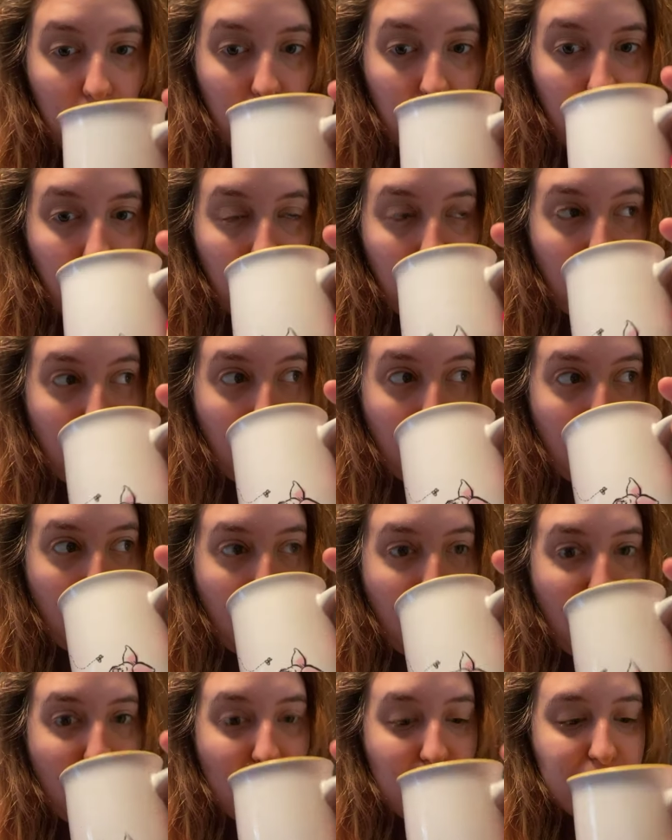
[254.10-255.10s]

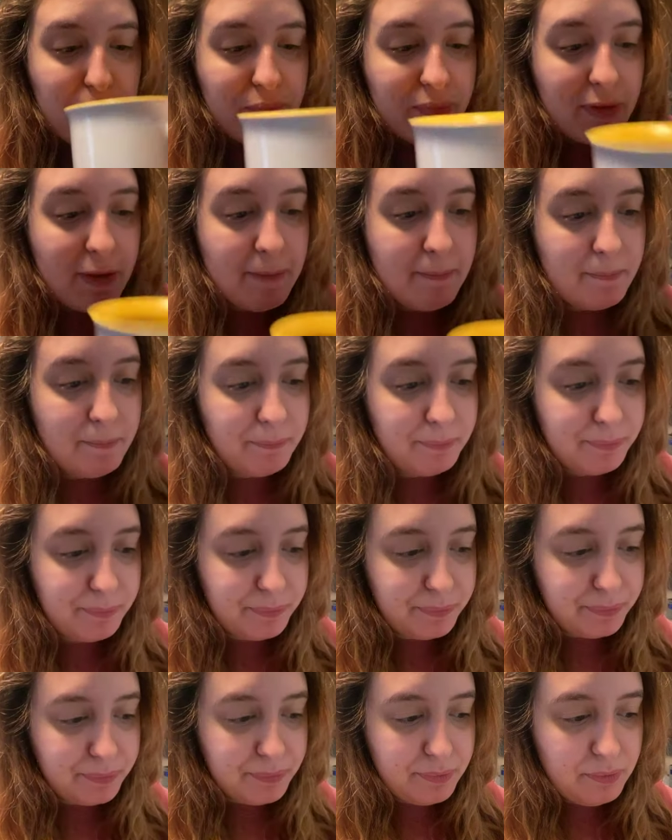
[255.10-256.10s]

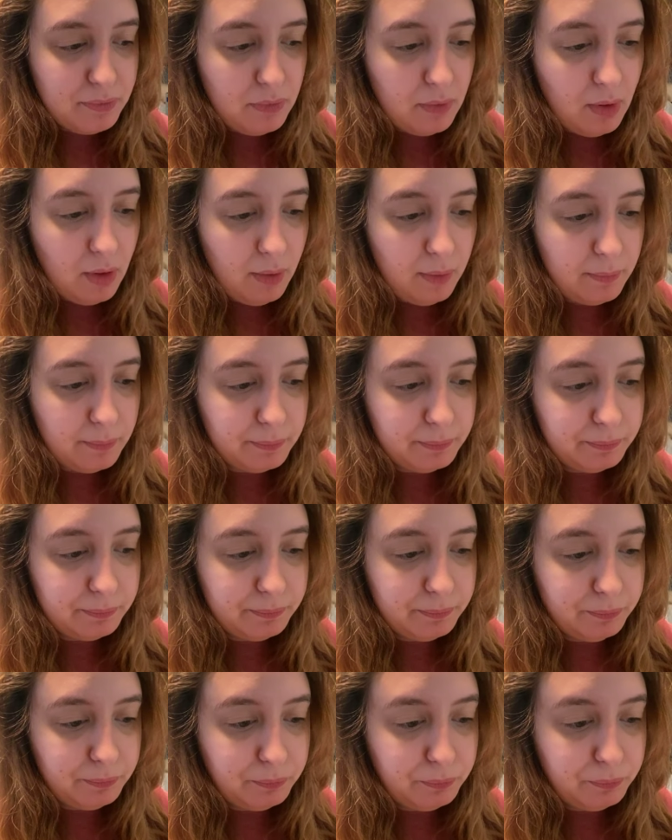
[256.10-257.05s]
(silence)